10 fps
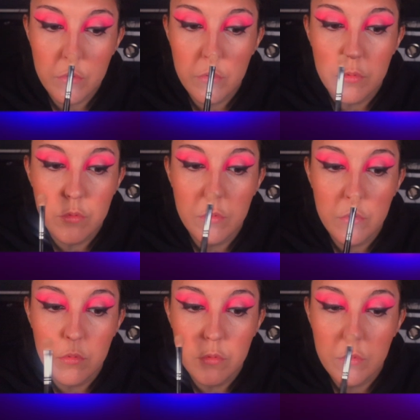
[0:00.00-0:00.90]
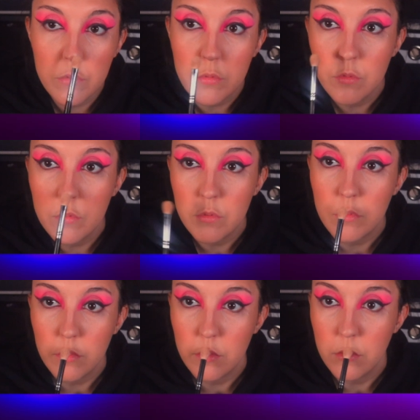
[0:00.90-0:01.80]

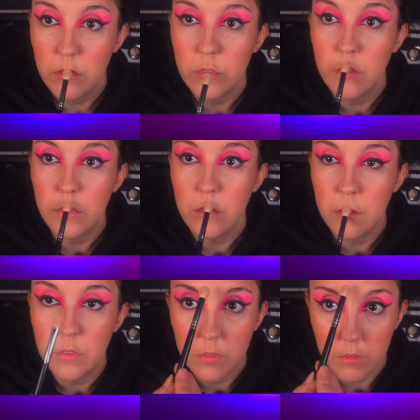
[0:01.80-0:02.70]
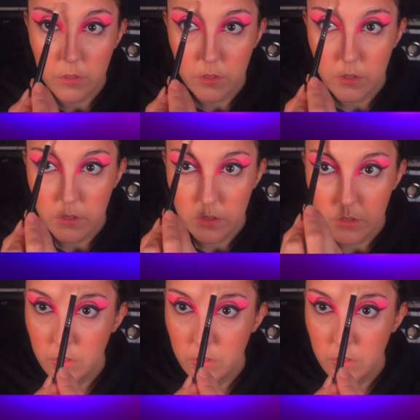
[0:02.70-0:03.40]
No words are spoken by the person on screen.